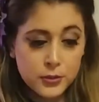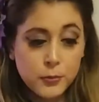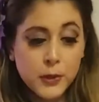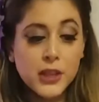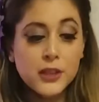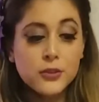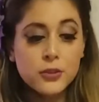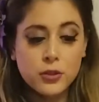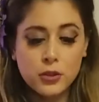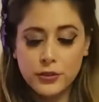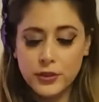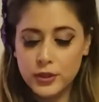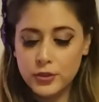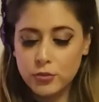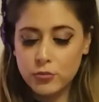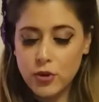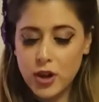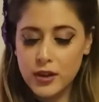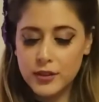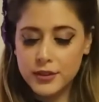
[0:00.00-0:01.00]
based on this
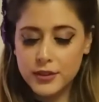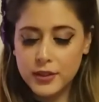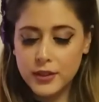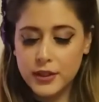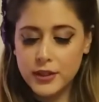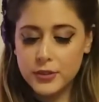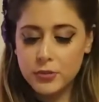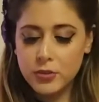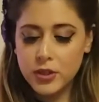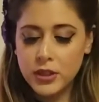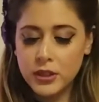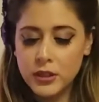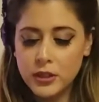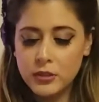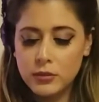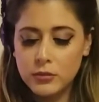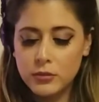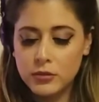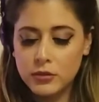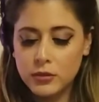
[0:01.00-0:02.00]
rocks glass right
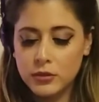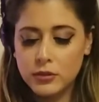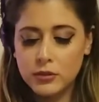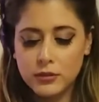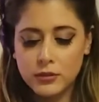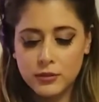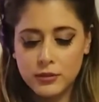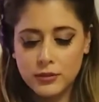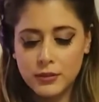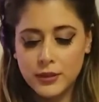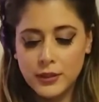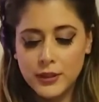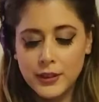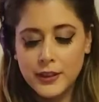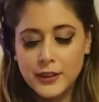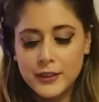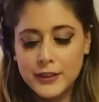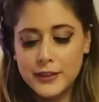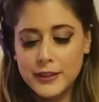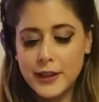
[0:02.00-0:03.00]
now,
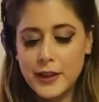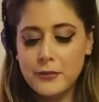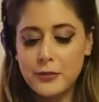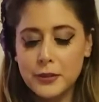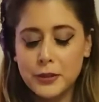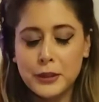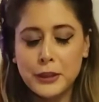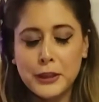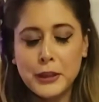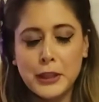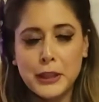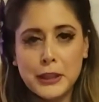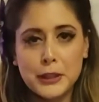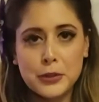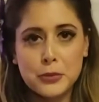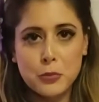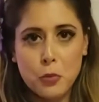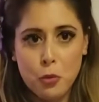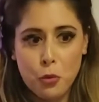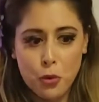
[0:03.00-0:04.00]
definitely
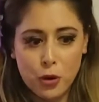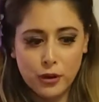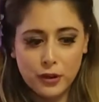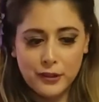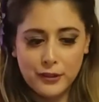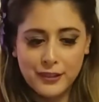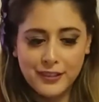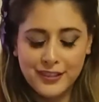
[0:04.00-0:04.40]
needs more.